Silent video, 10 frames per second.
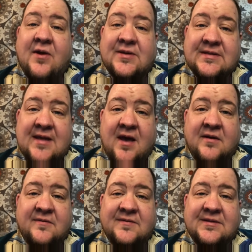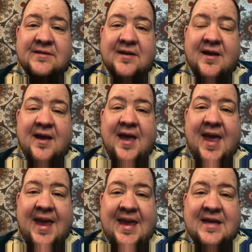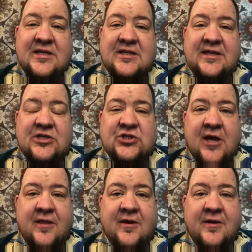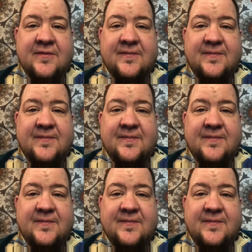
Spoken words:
ourselves and each other.